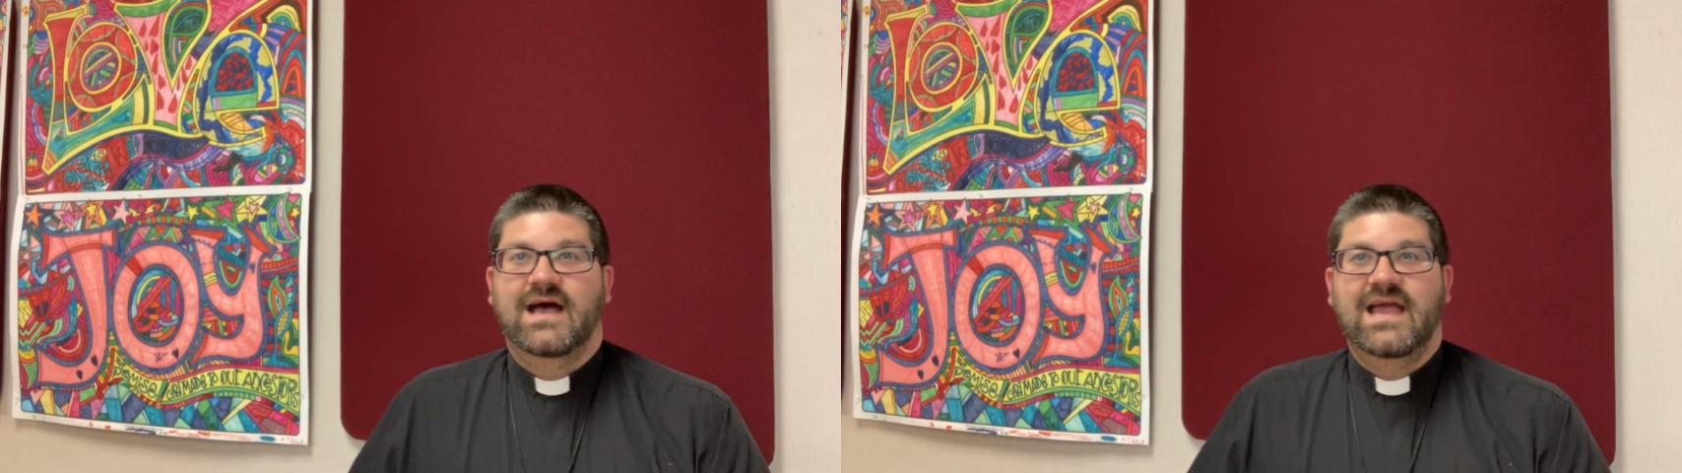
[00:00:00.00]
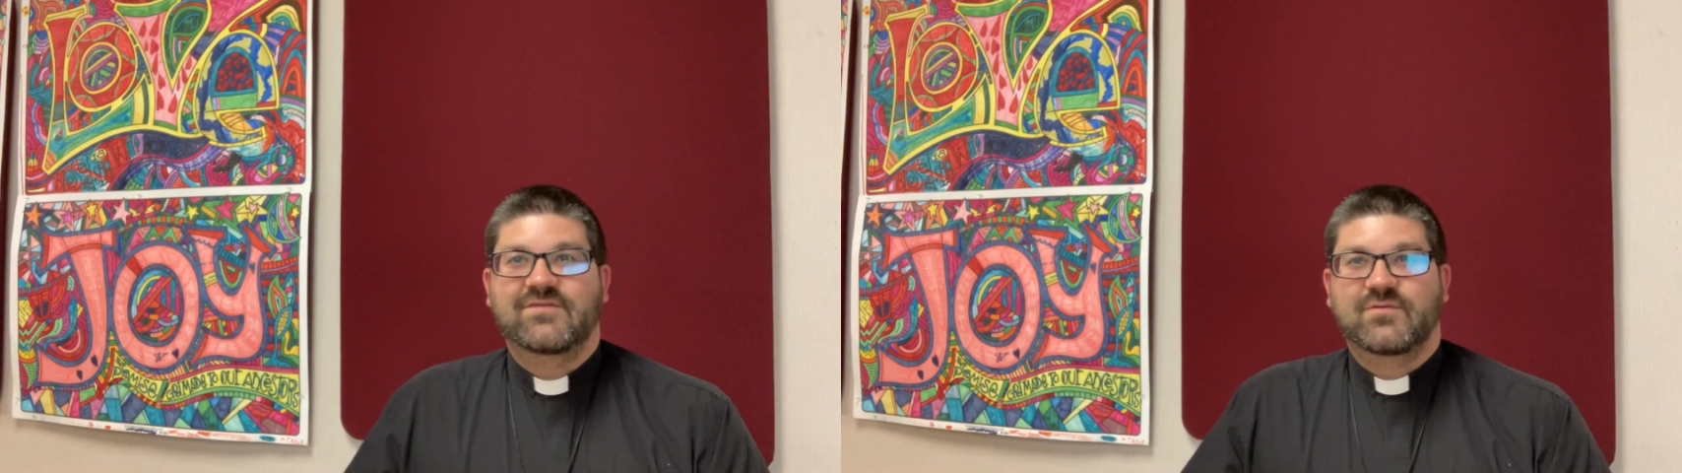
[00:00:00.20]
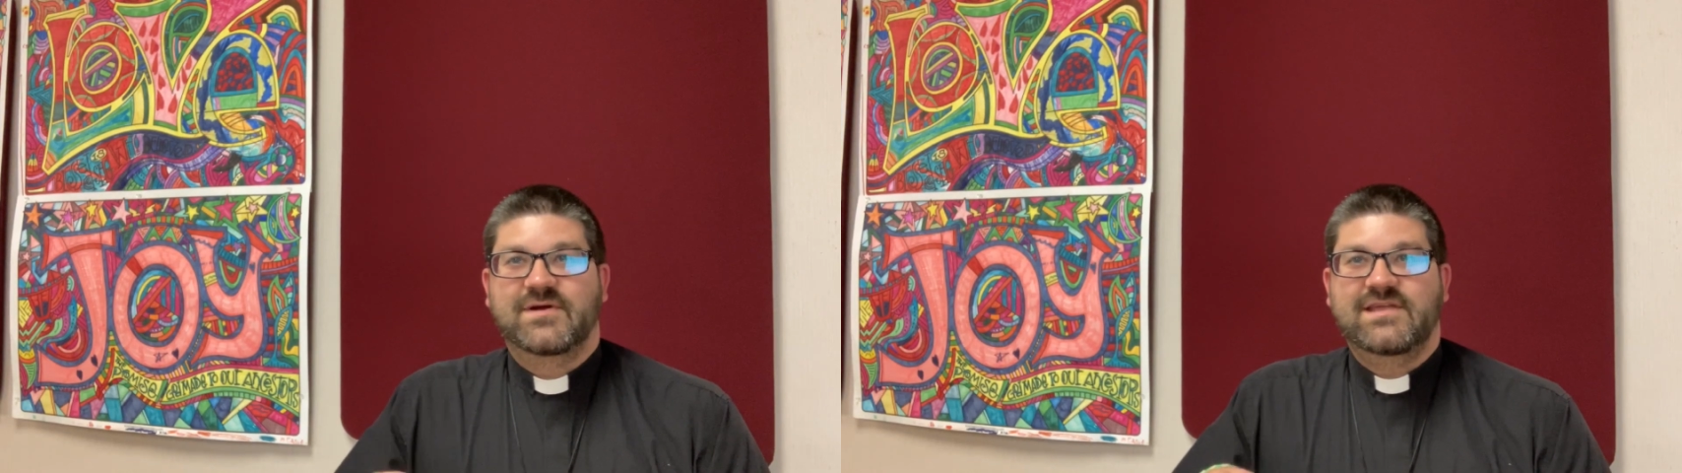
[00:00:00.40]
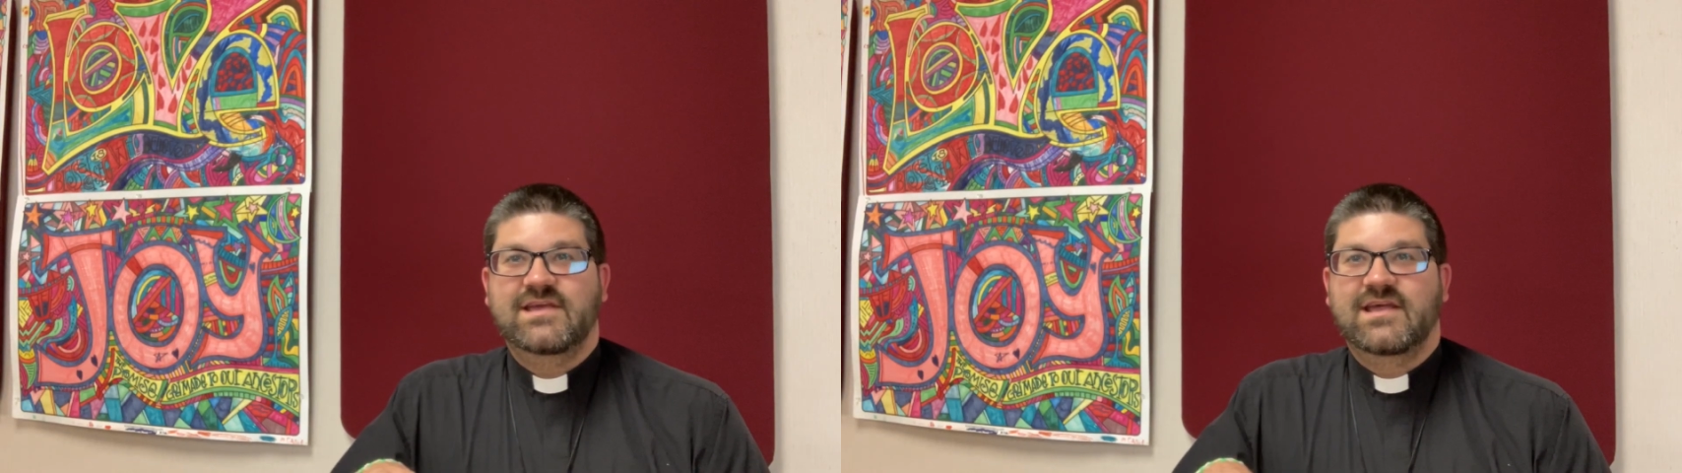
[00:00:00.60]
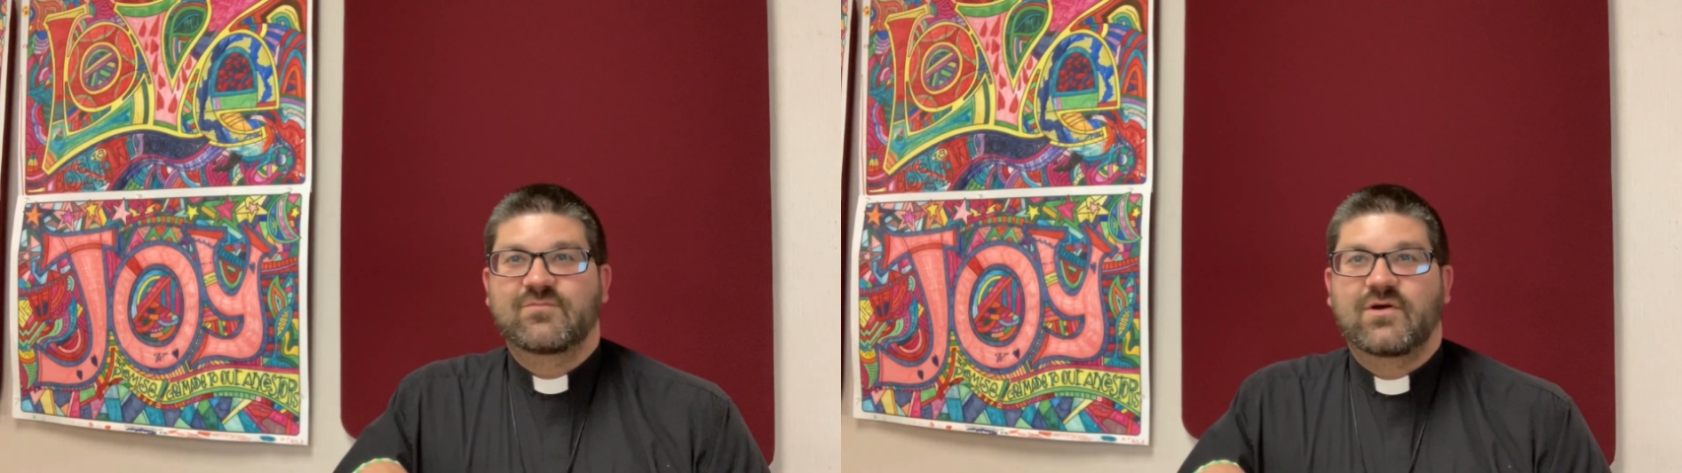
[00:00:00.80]
Hi, everybody,
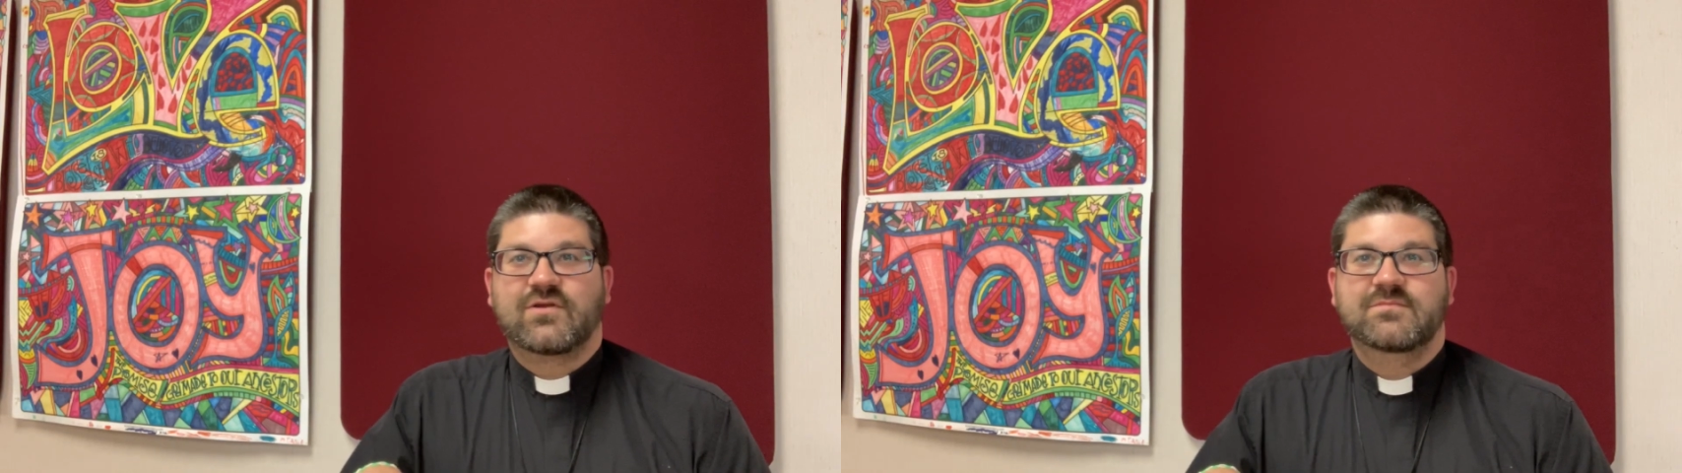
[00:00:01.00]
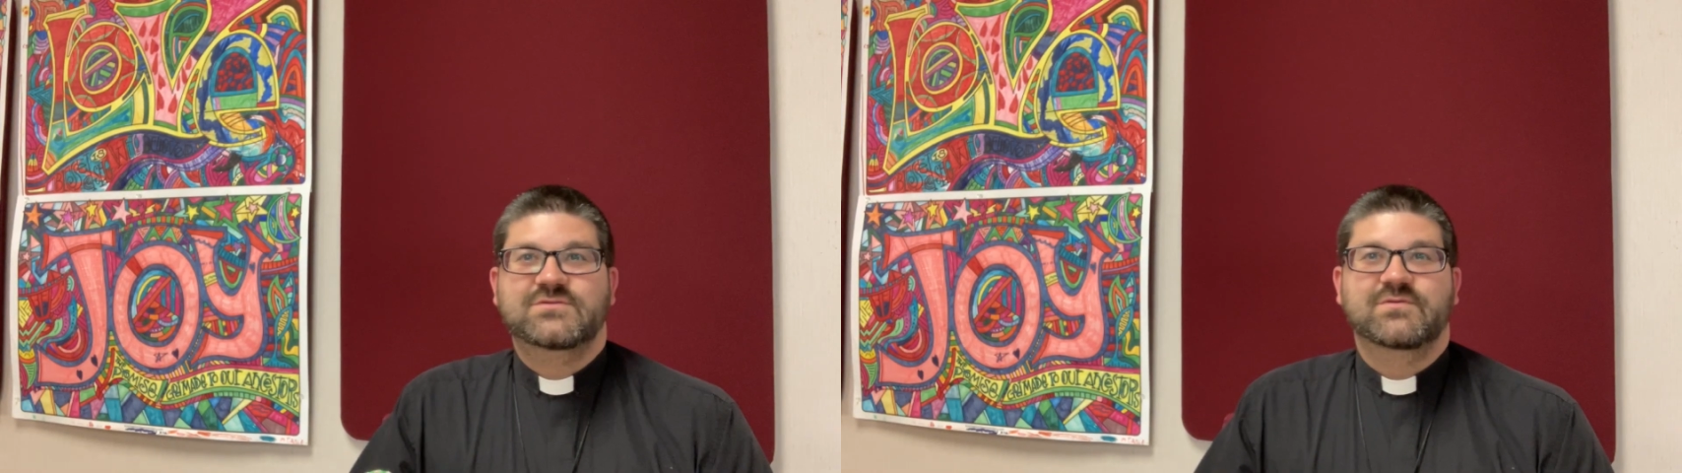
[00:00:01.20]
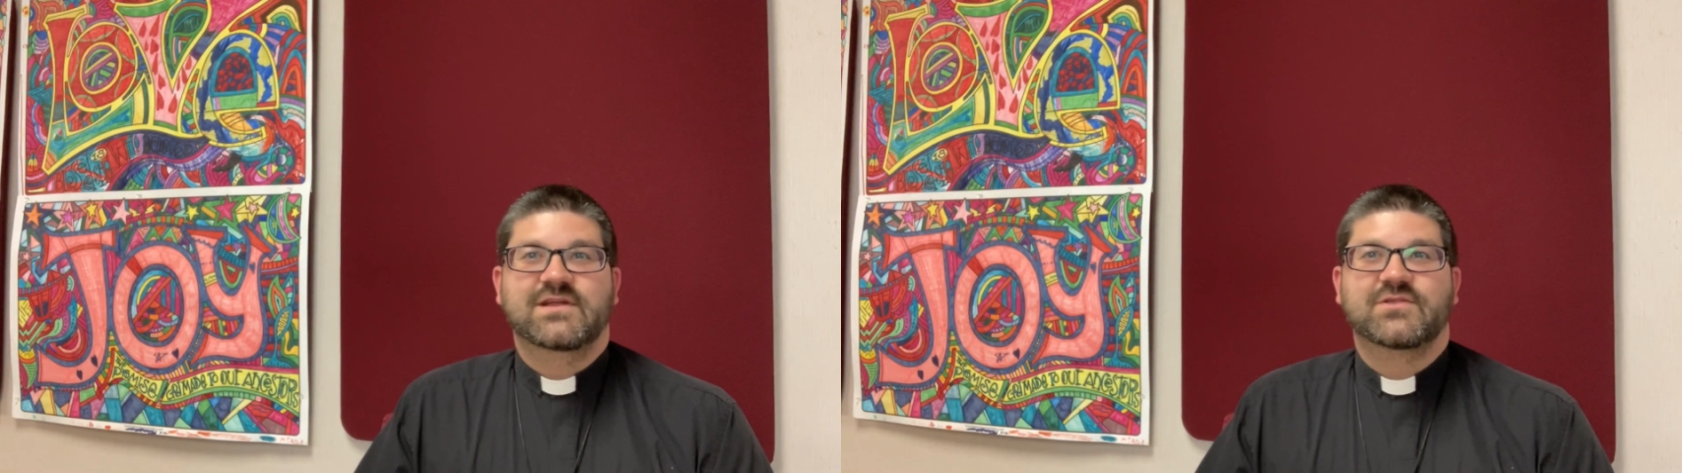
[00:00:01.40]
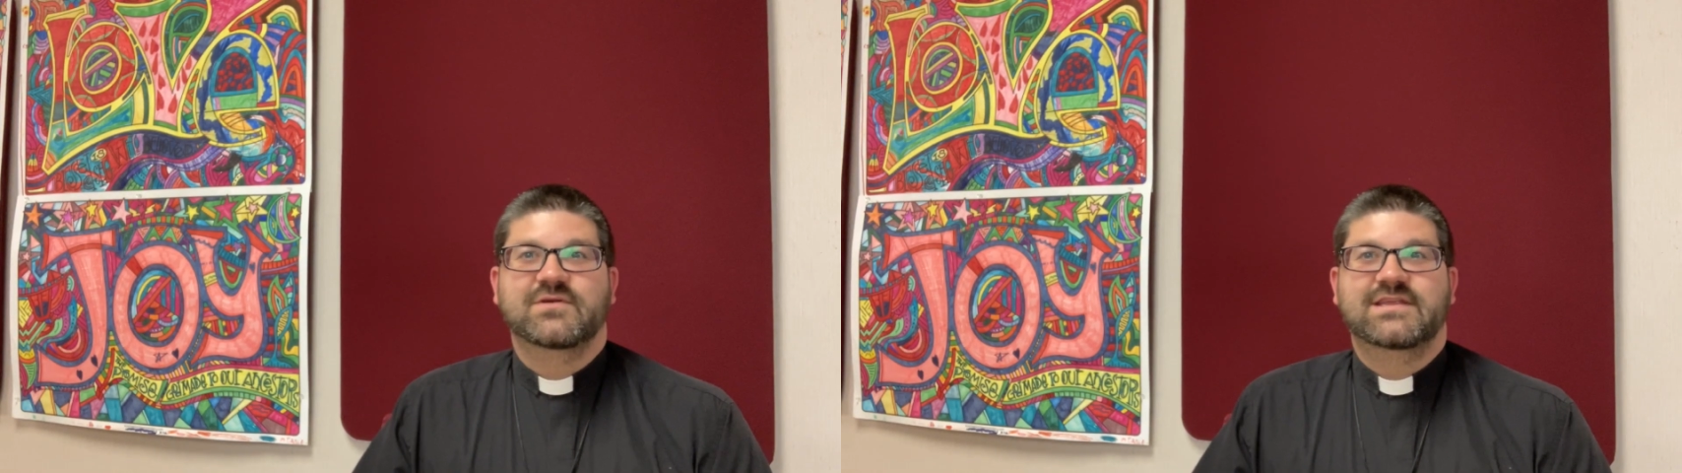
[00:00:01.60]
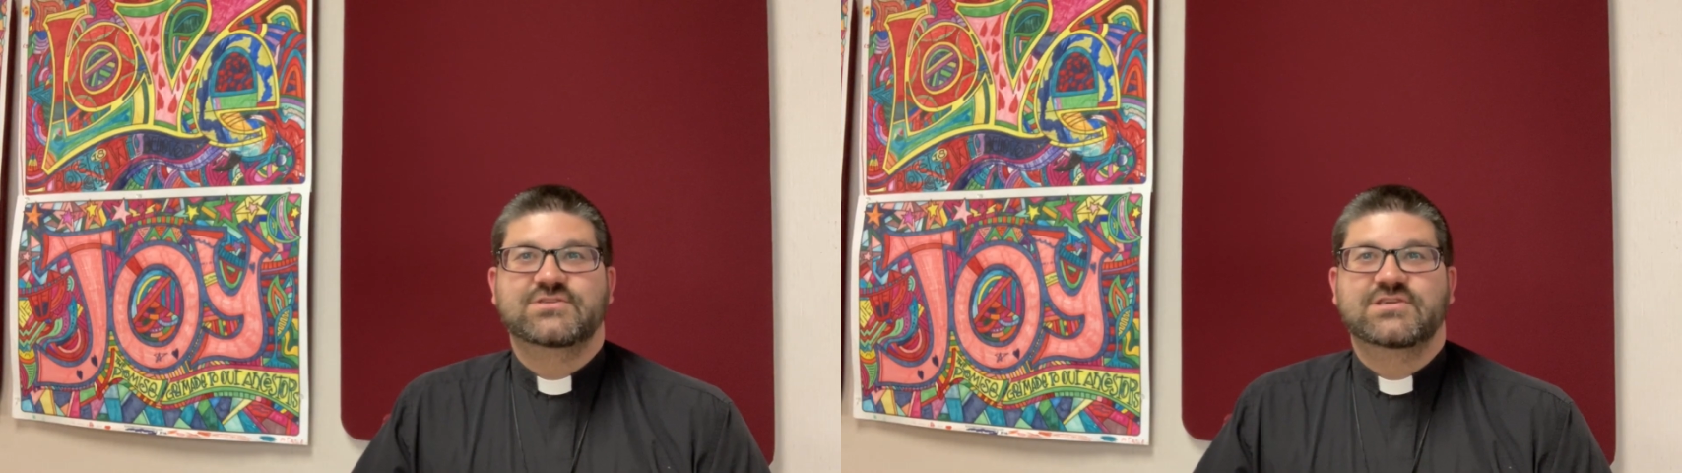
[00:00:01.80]
and welcome to another
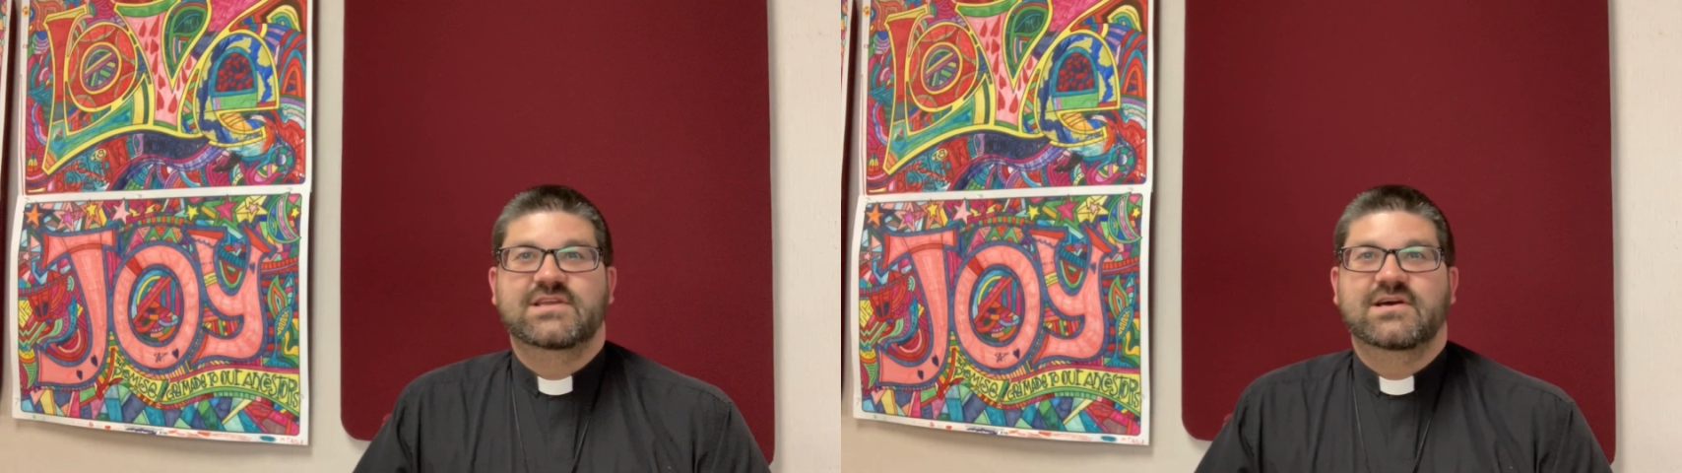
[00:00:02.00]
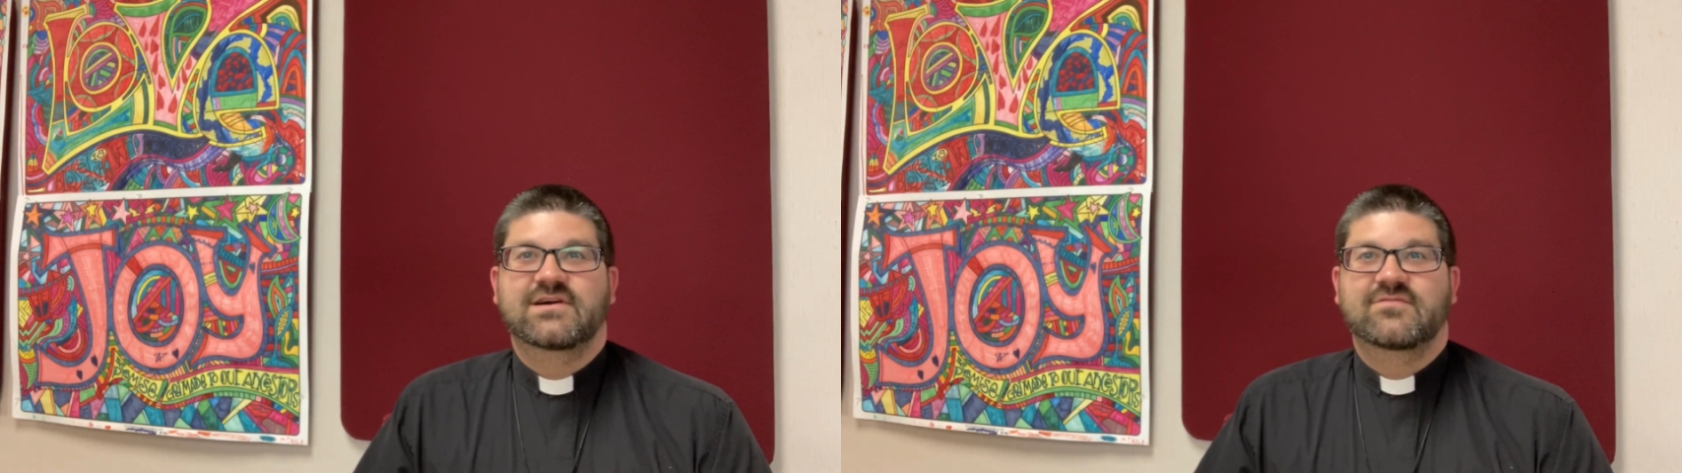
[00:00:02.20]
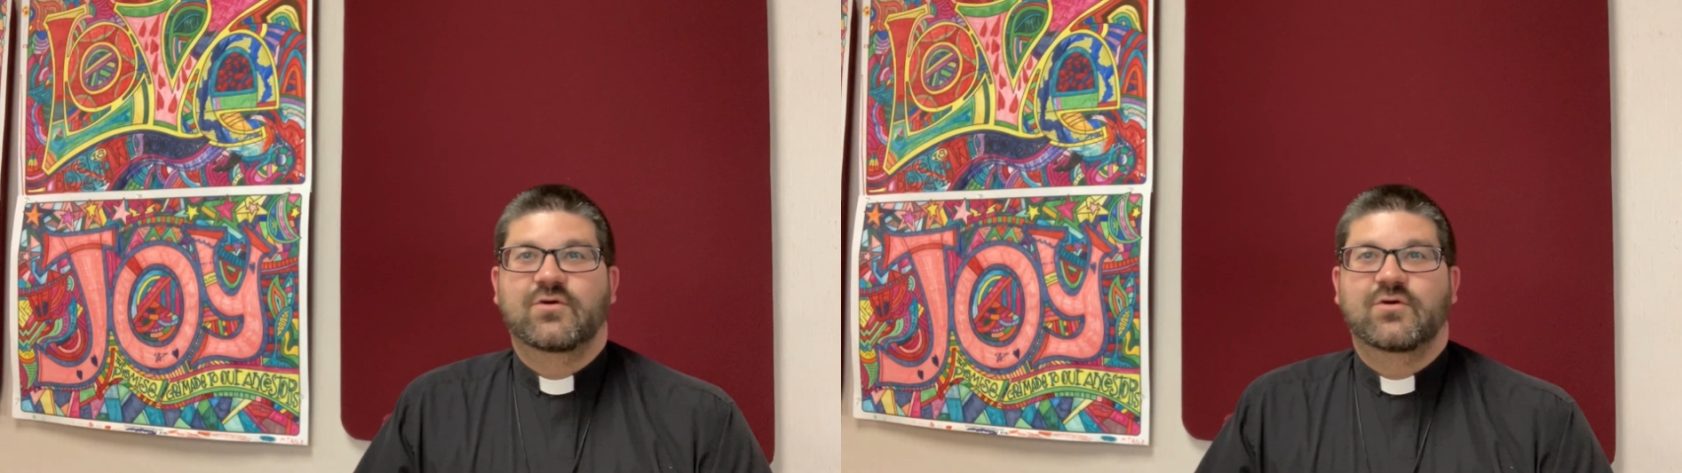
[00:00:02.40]
edition of